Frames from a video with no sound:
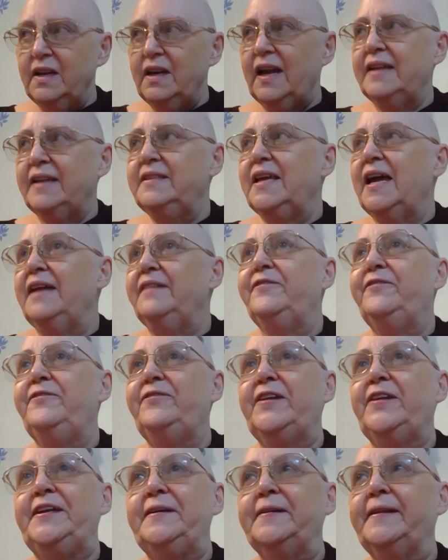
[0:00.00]
And then
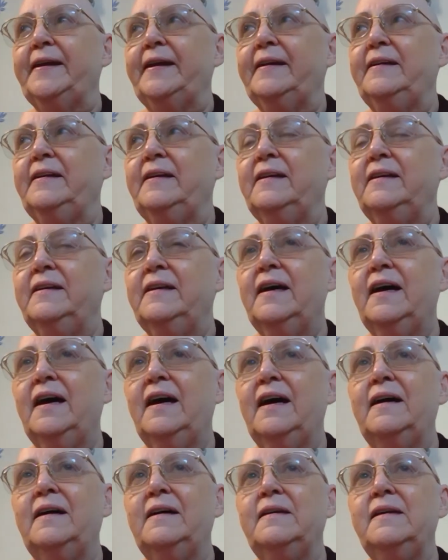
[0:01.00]
feeling
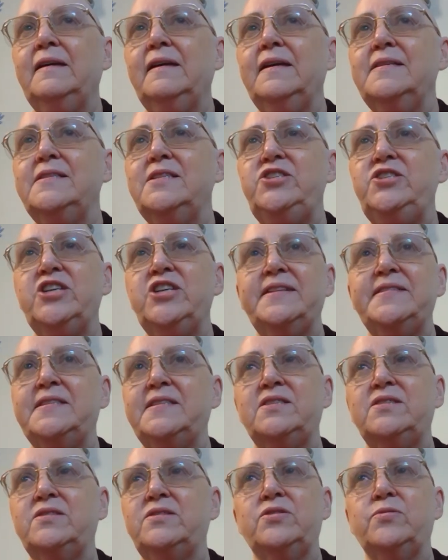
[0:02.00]
uh, is
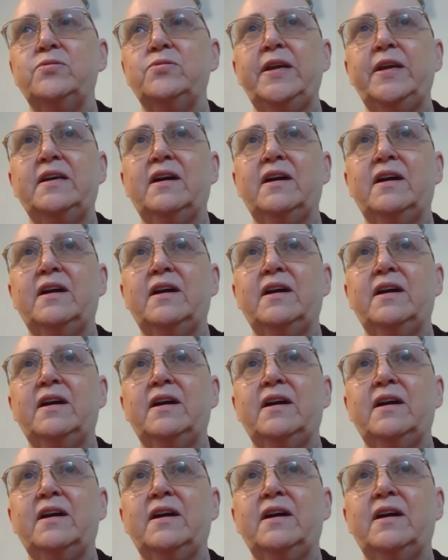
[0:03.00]
just three kinds
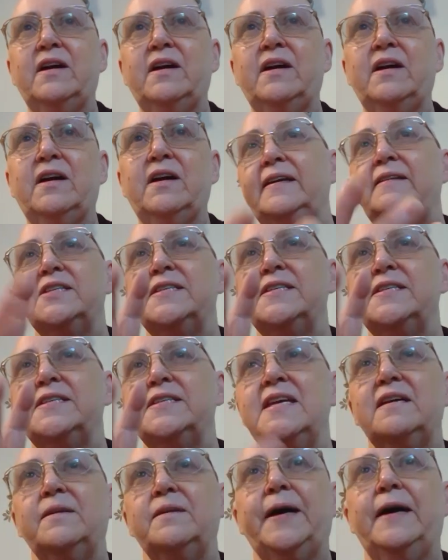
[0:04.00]
of feeling.
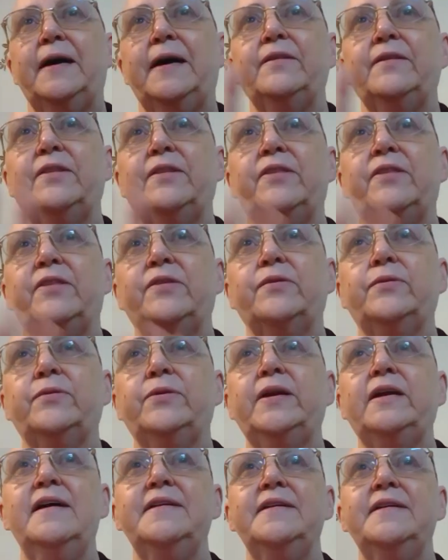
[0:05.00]
Just think about
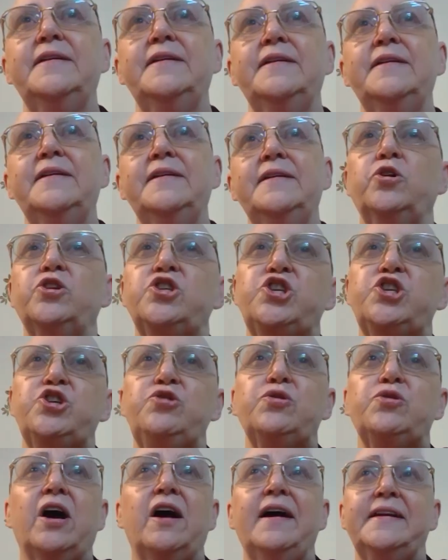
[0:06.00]
three kinds of
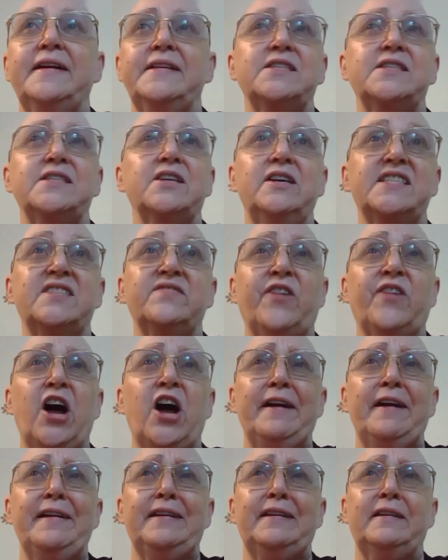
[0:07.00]
feeling, or two kinds
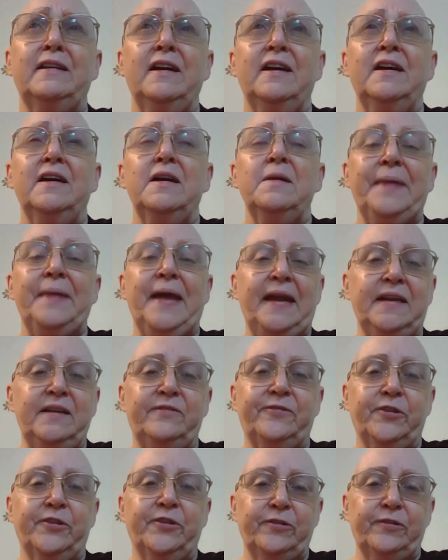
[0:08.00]
is fine.
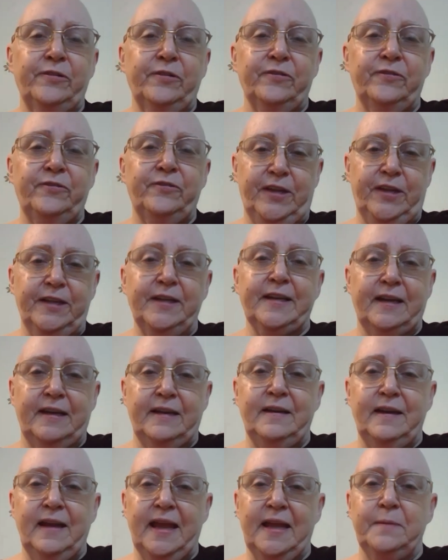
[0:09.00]
Painful
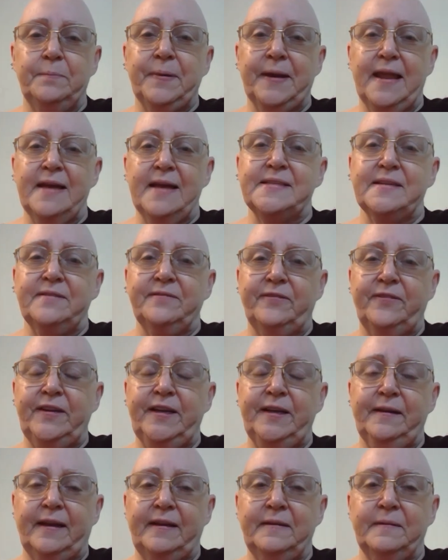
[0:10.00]
feeling and pleasant
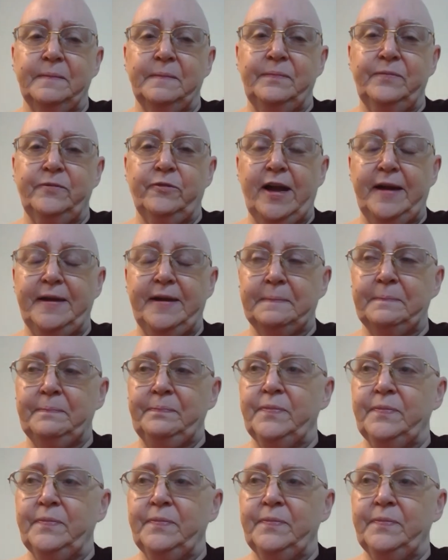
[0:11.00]
feeling, right?